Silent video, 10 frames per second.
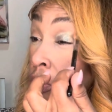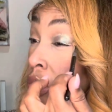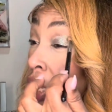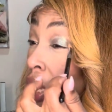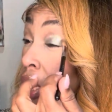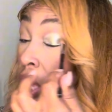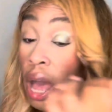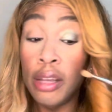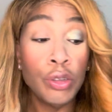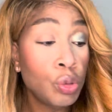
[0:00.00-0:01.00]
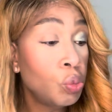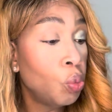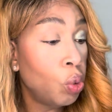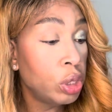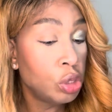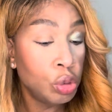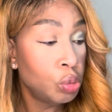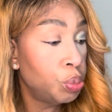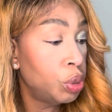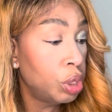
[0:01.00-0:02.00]
Now, I do want to
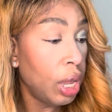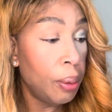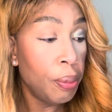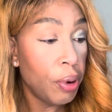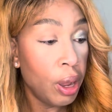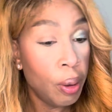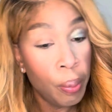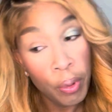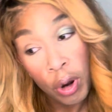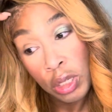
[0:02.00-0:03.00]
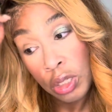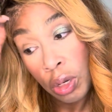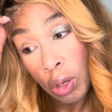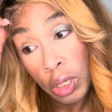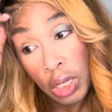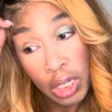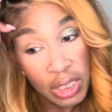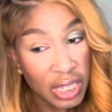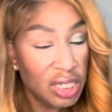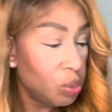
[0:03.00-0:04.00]
put a brown bronzer on here because
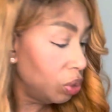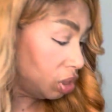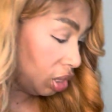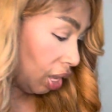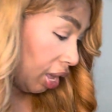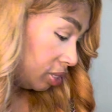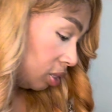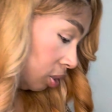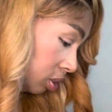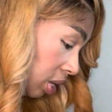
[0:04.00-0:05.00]
I just want to see how it looks.